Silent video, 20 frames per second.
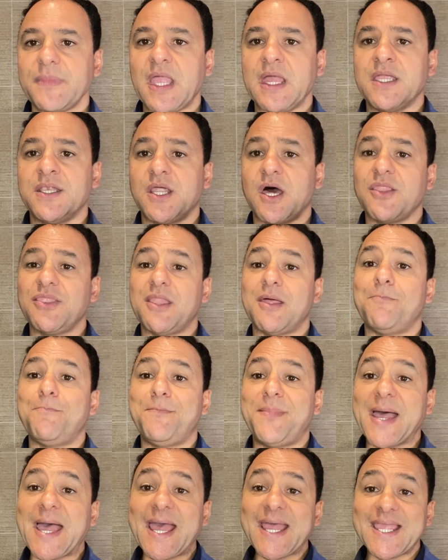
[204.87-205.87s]
And on the
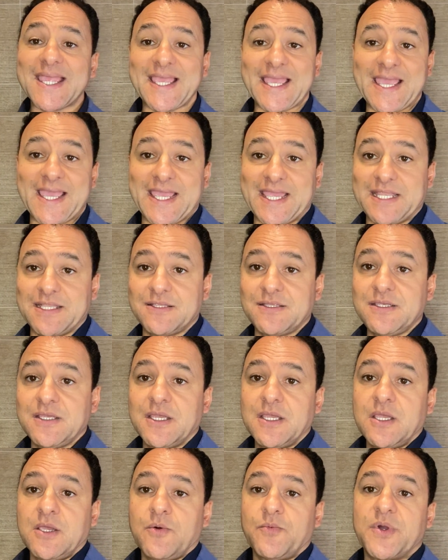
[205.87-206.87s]
back end,
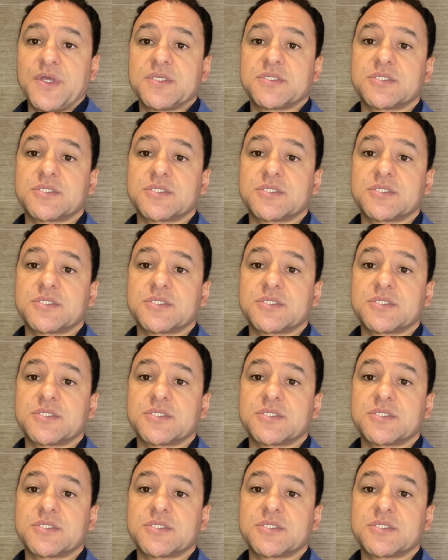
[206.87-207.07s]
we're